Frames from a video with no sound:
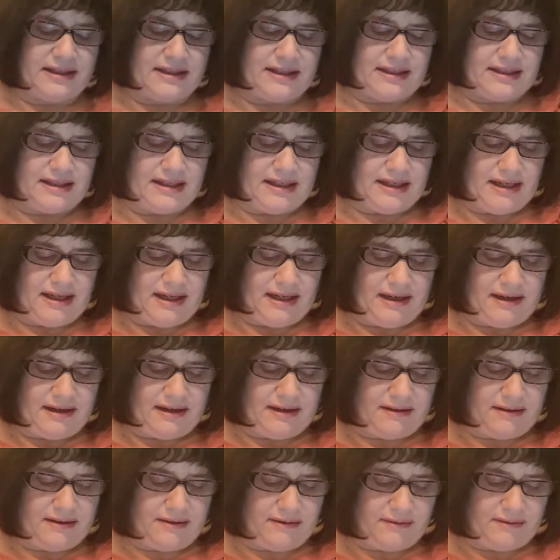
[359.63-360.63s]
see
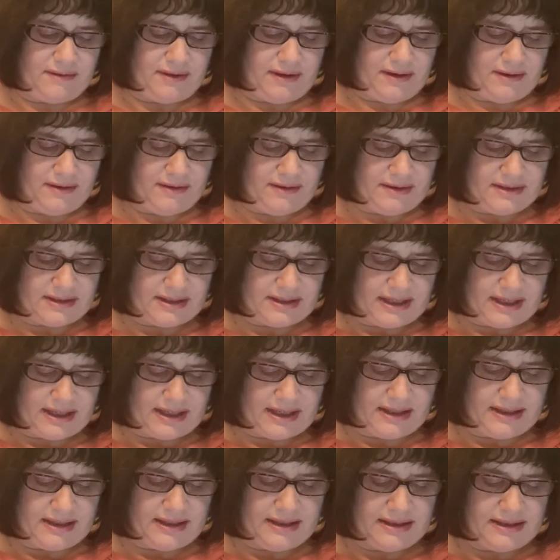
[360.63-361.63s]
what it looks like
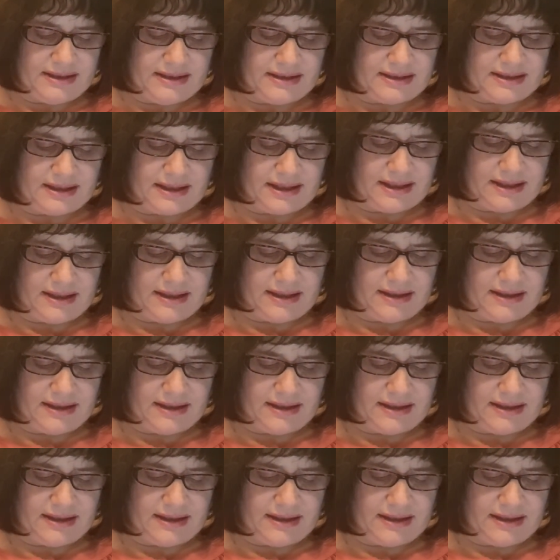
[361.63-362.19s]
on the inside.